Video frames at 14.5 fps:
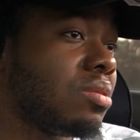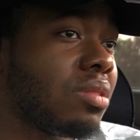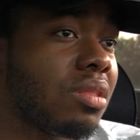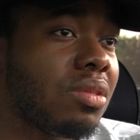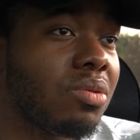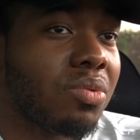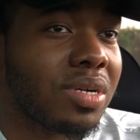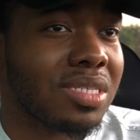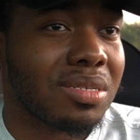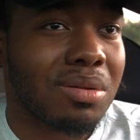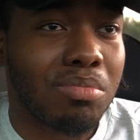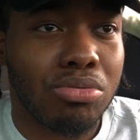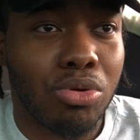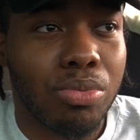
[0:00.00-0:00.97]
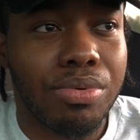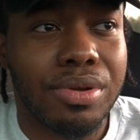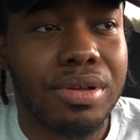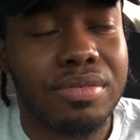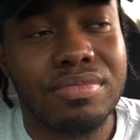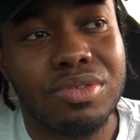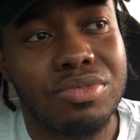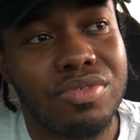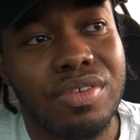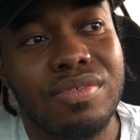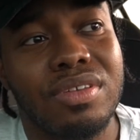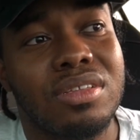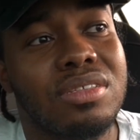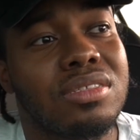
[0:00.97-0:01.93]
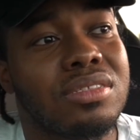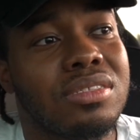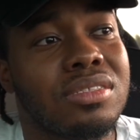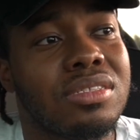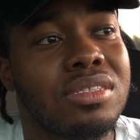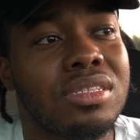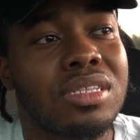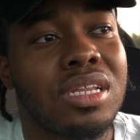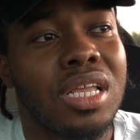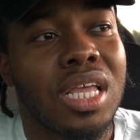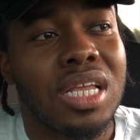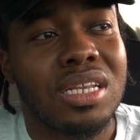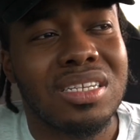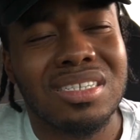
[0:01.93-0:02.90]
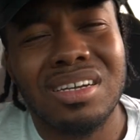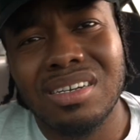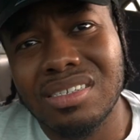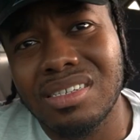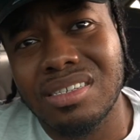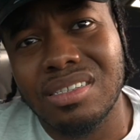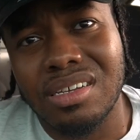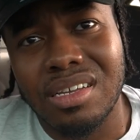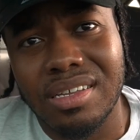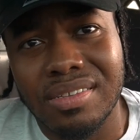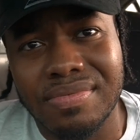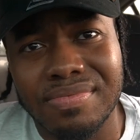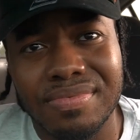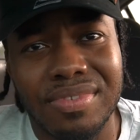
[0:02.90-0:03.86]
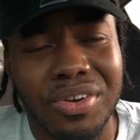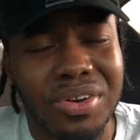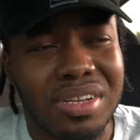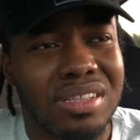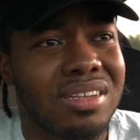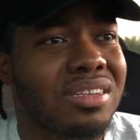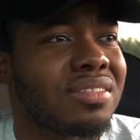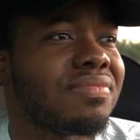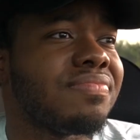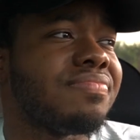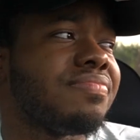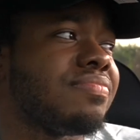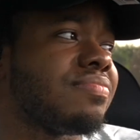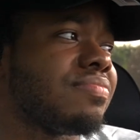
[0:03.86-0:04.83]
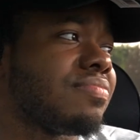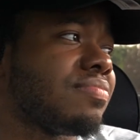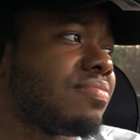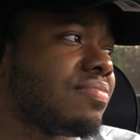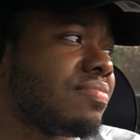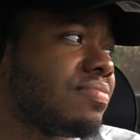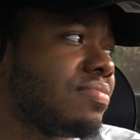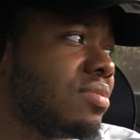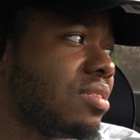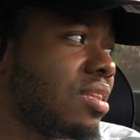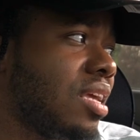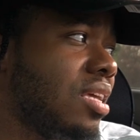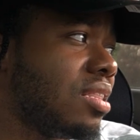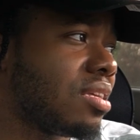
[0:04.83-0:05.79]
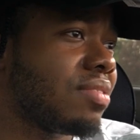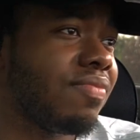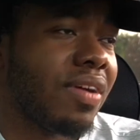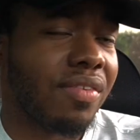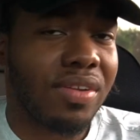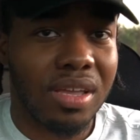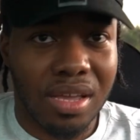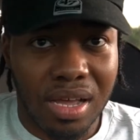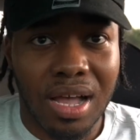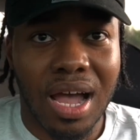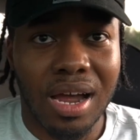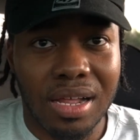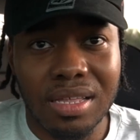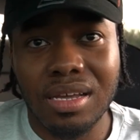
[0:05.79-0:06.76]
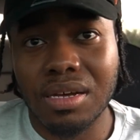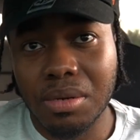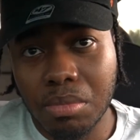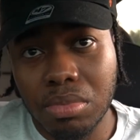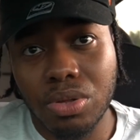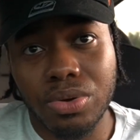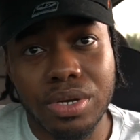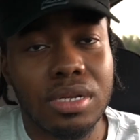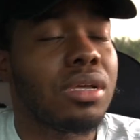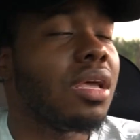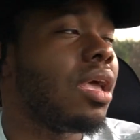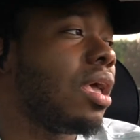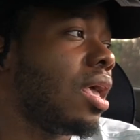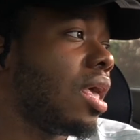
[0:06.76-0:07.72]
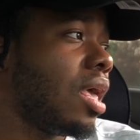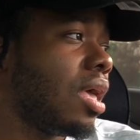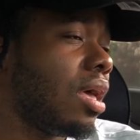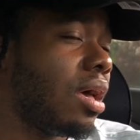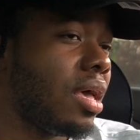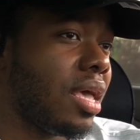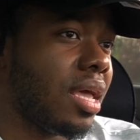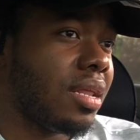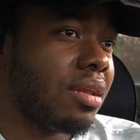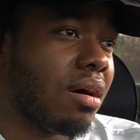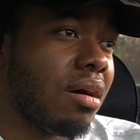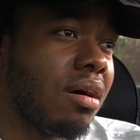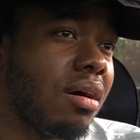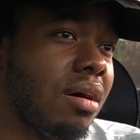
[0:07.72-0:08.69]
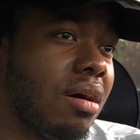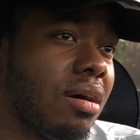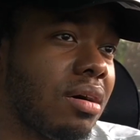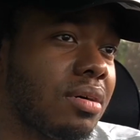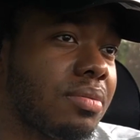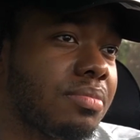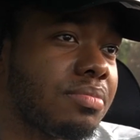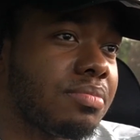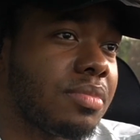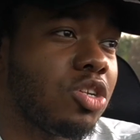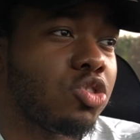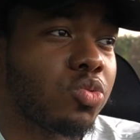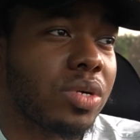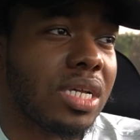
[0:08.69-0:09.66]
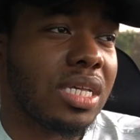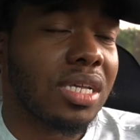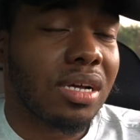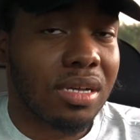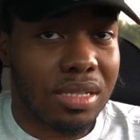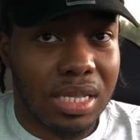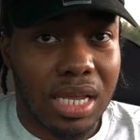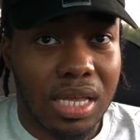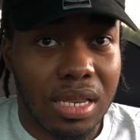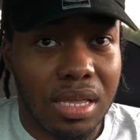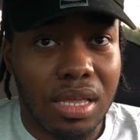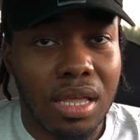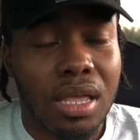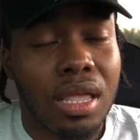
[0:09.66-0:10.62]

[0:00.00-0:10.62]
He wasn't appropriate. He was very disgusting looking, dirty looking. He looked very highly unemployed. And he was with a young lady